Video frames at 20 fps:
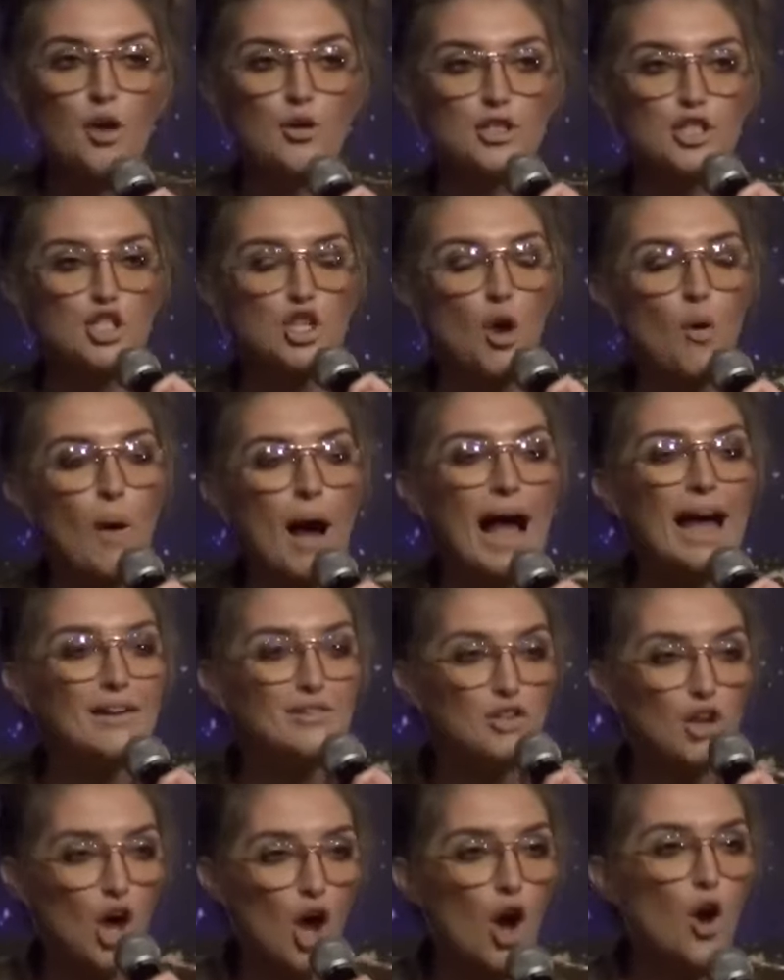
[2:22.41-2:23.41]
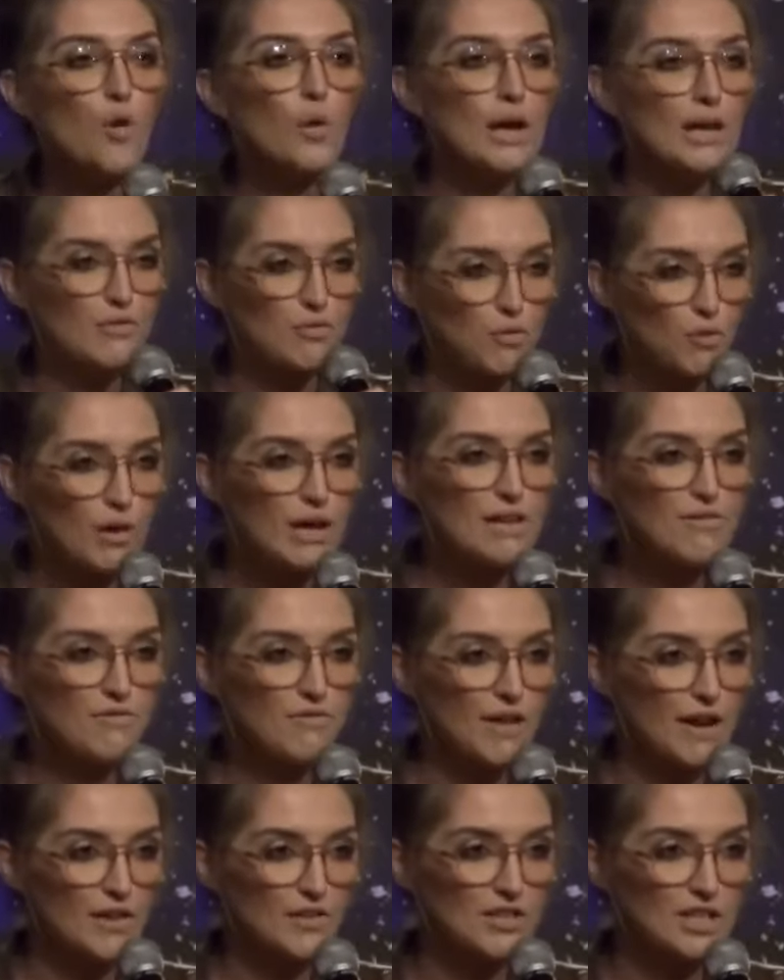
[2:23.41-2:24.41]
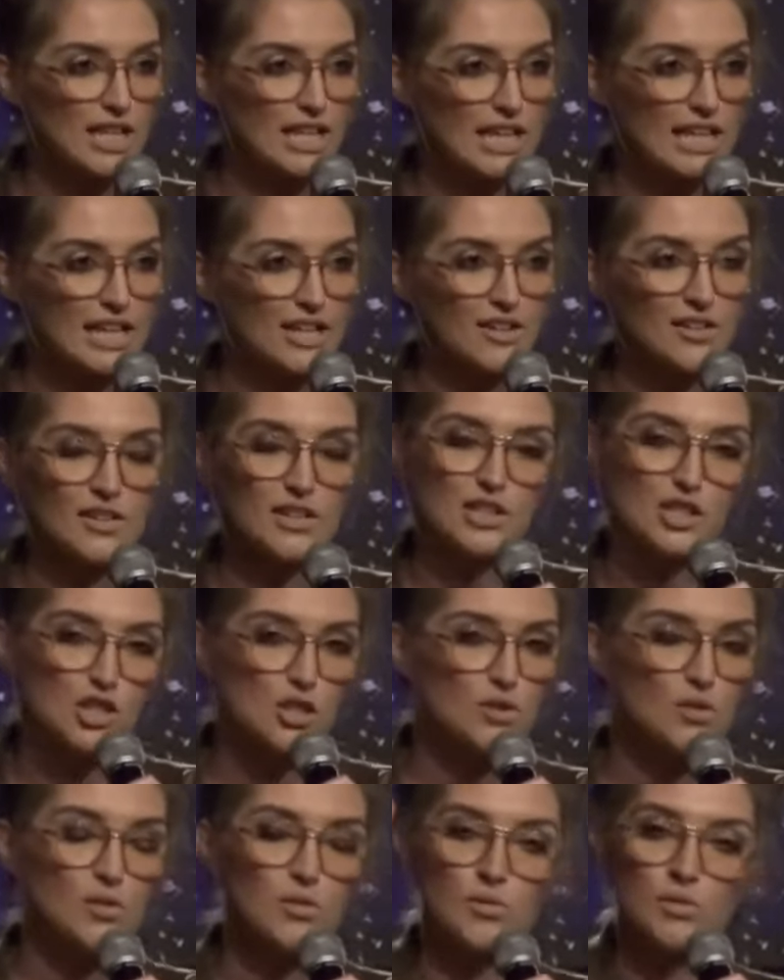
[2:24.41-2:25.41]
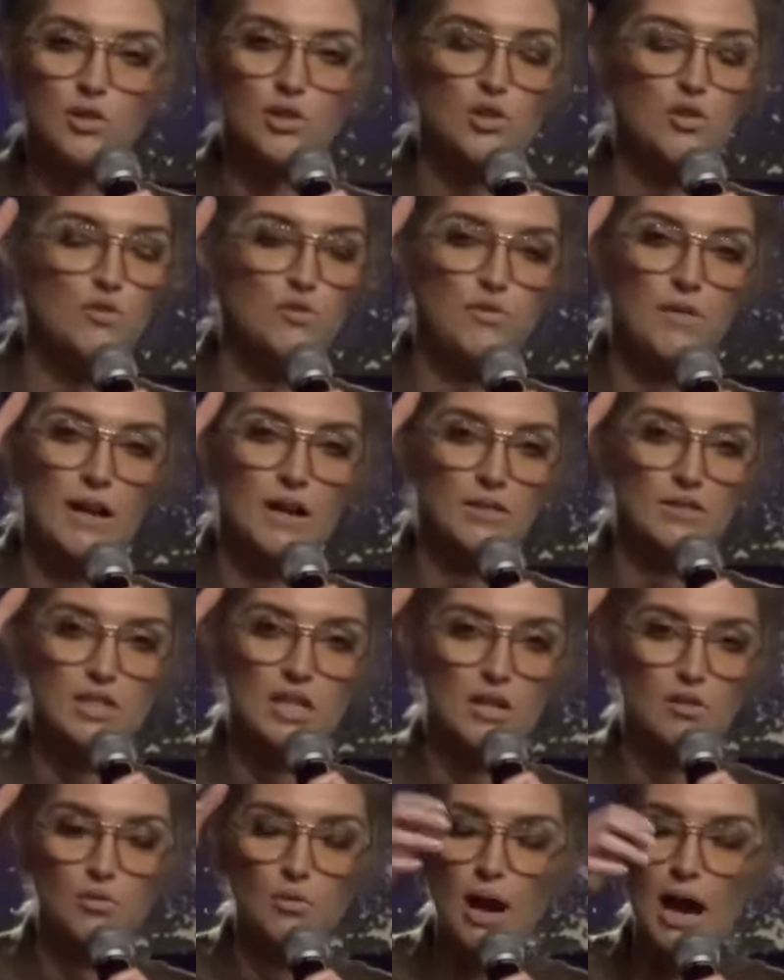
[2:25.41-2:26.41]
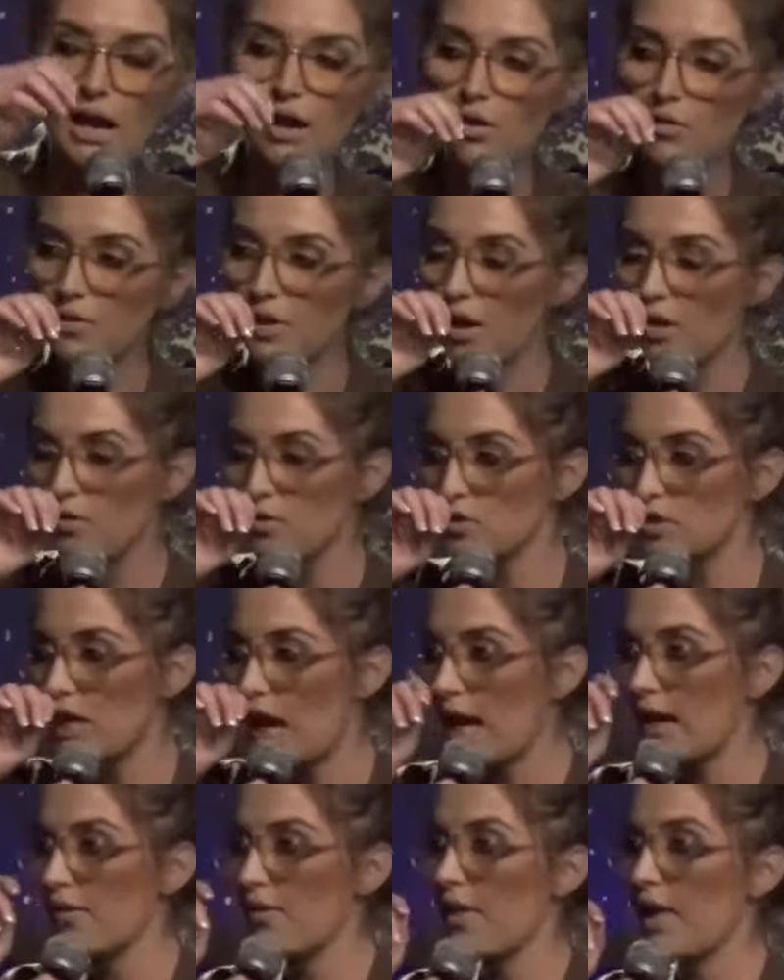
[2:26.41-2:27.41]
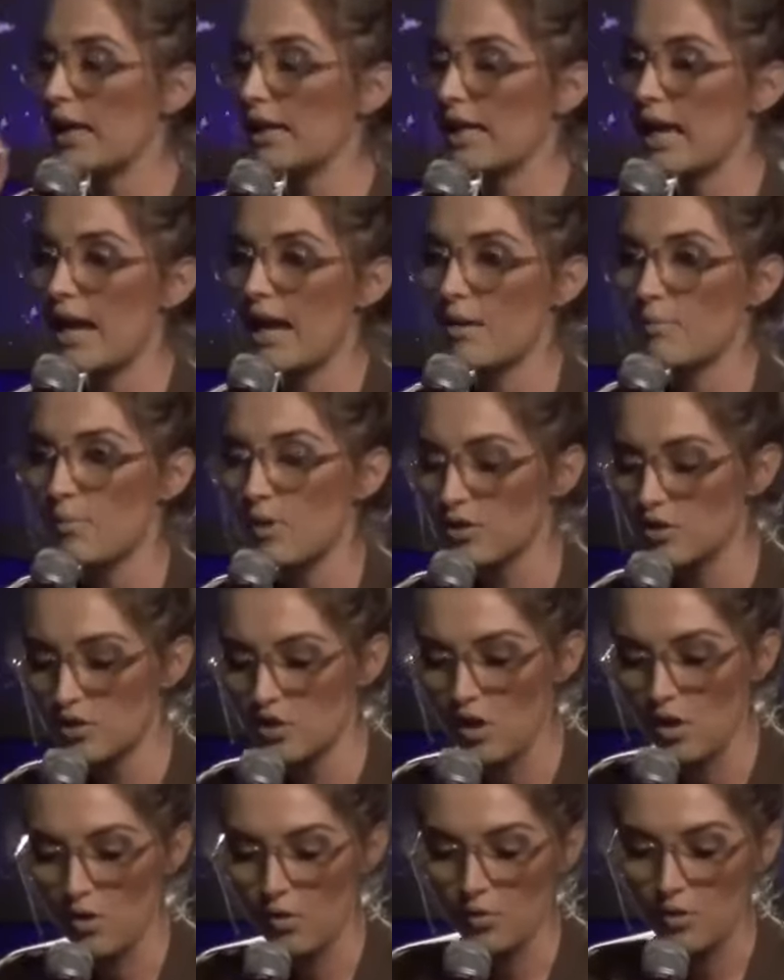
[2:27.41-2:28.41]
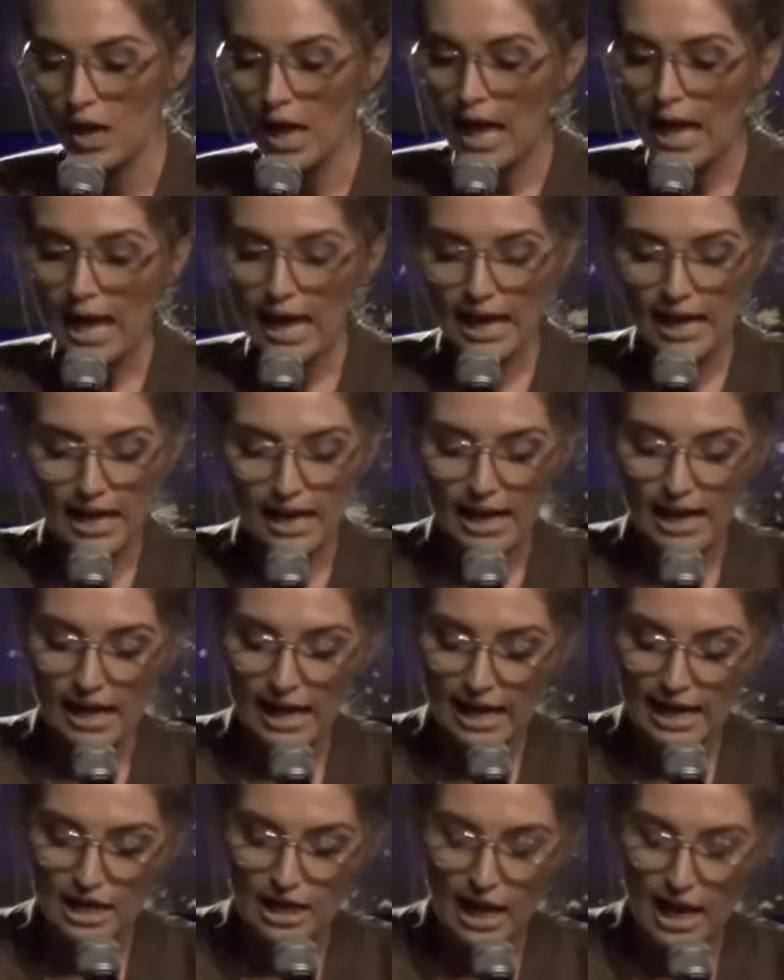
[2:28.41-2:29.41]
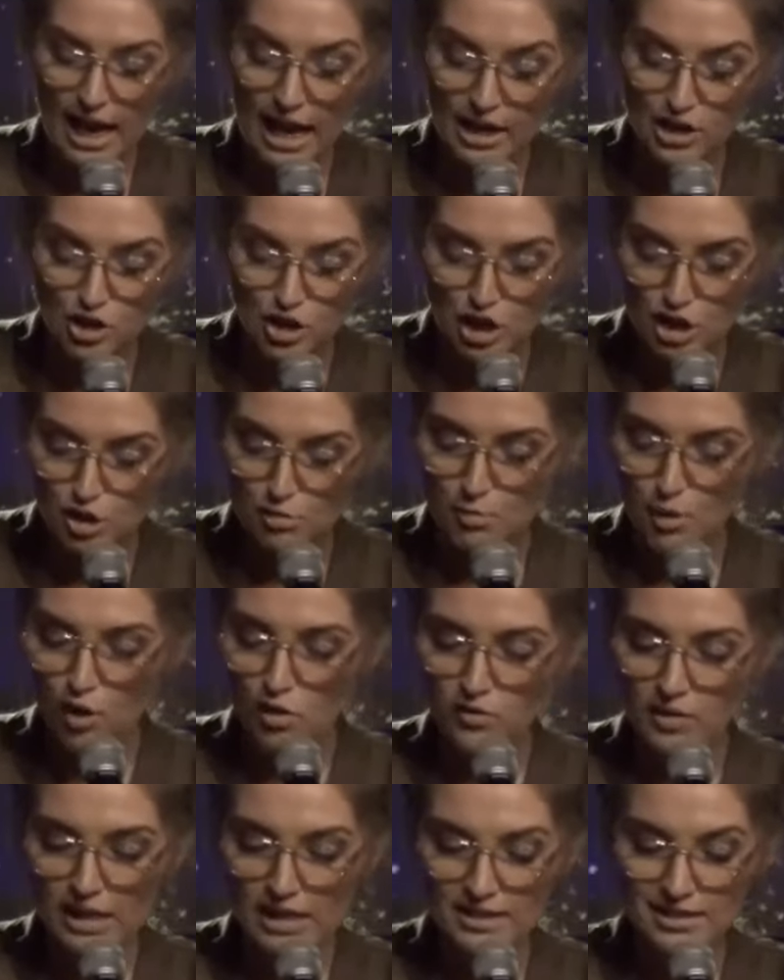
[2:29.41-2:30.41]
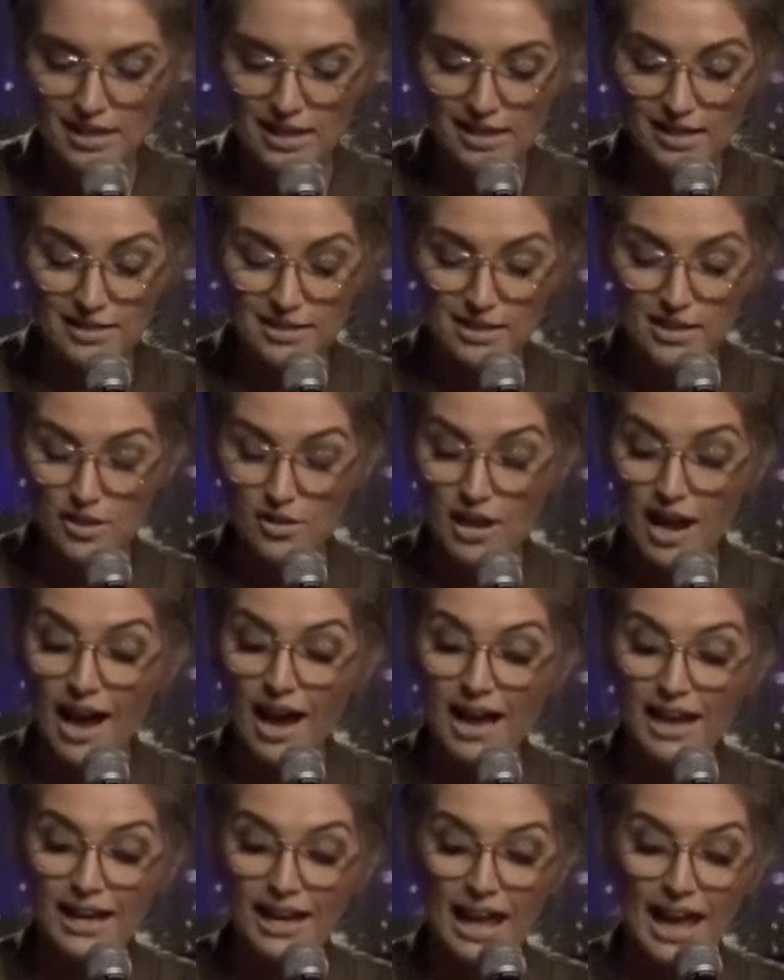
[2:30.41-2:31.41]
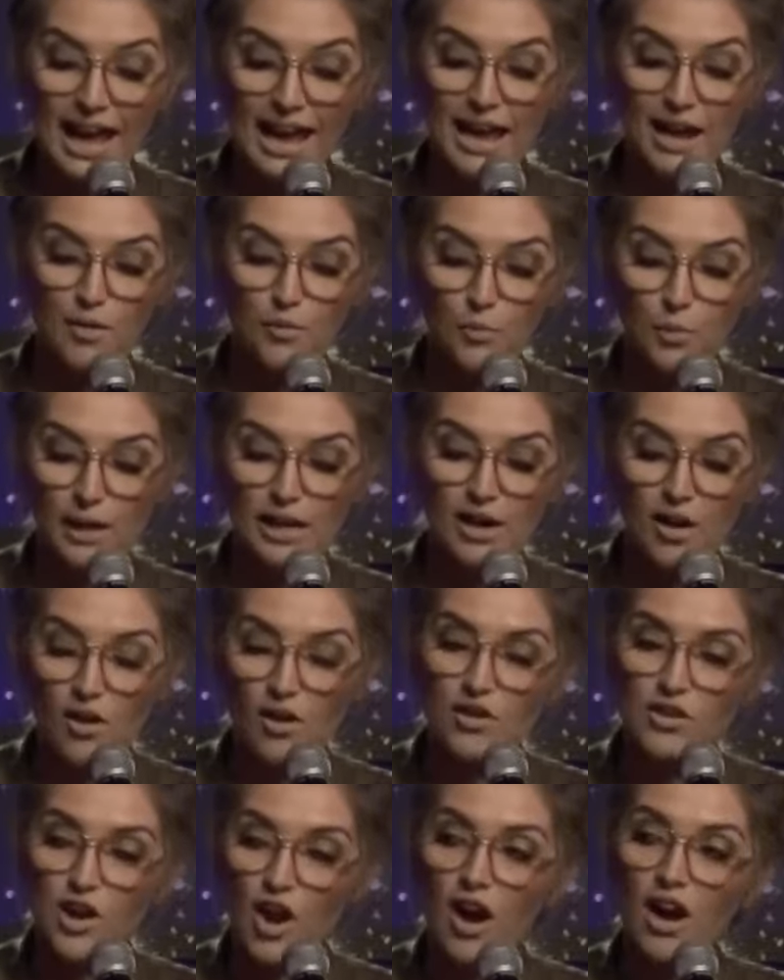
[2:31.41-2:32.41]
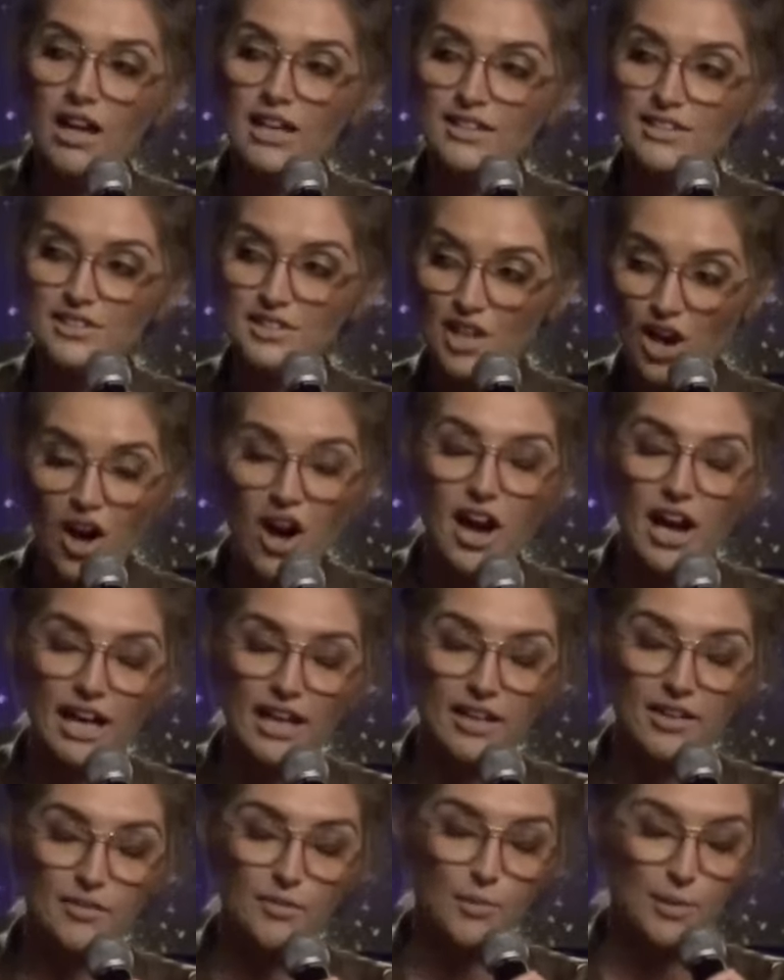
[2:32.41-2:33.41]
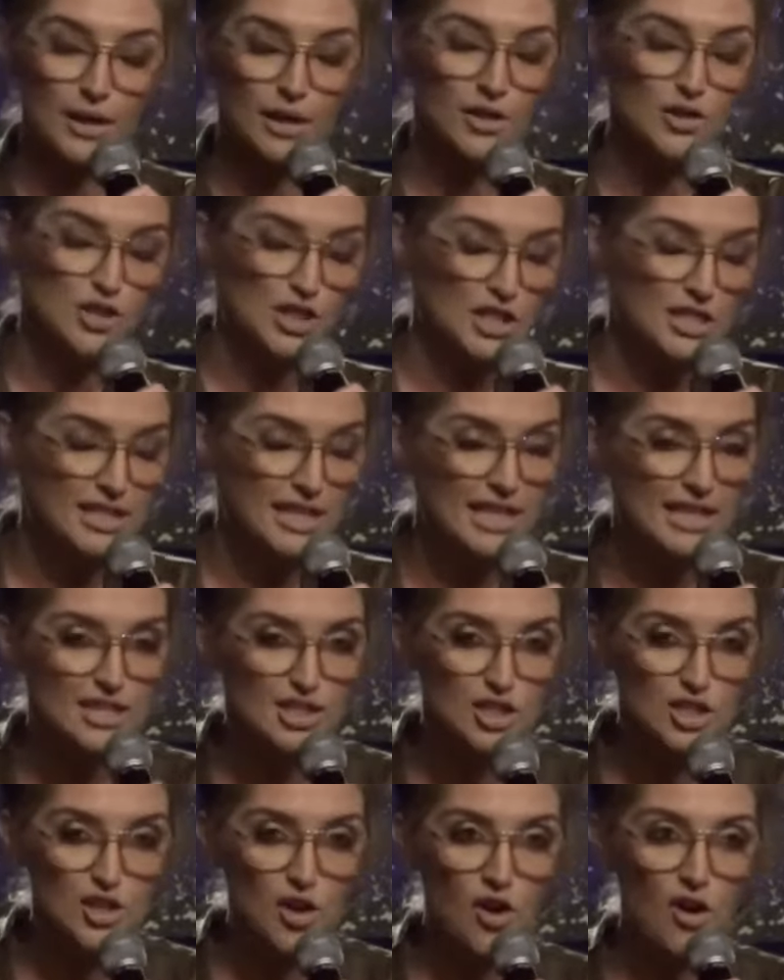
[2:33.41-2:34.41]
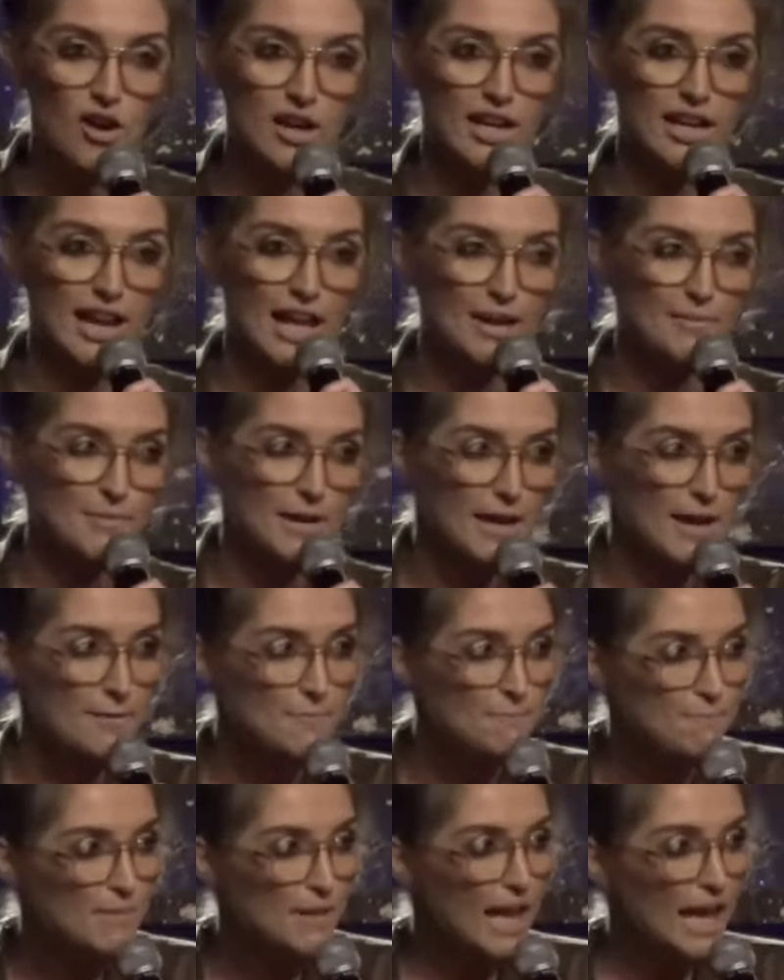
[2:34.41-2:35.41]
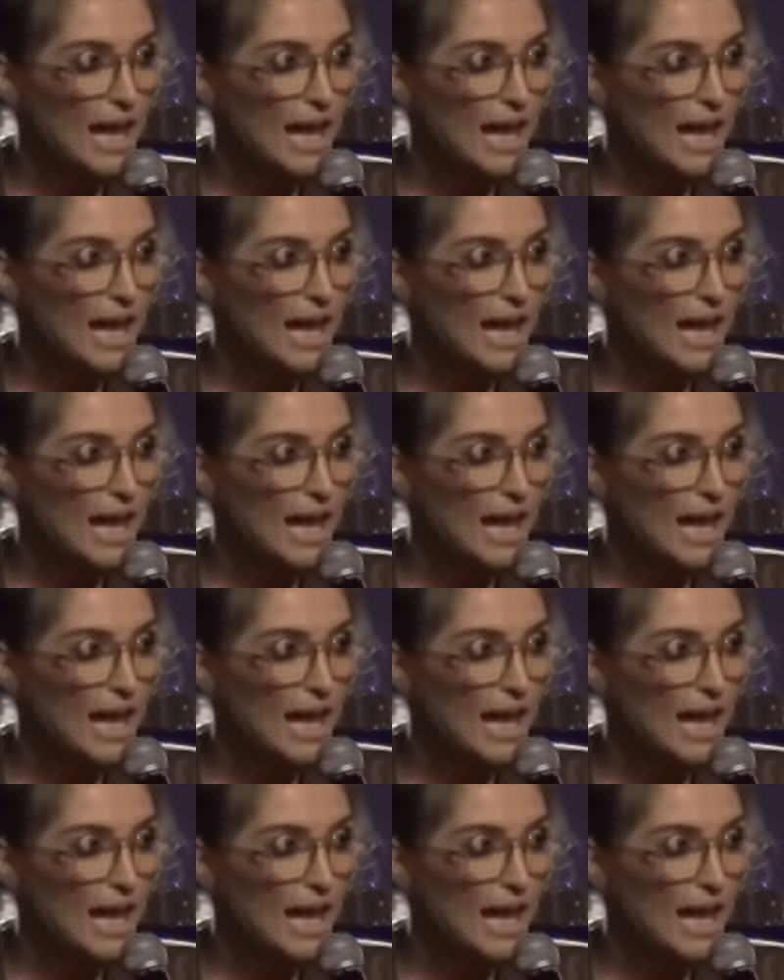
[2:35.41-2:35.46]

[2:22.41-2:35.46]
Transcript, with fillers: so i know if we felt it here that you you felt it right on the other side of that camera so it, it has just moved into tonight and we are not done we are just getting started amen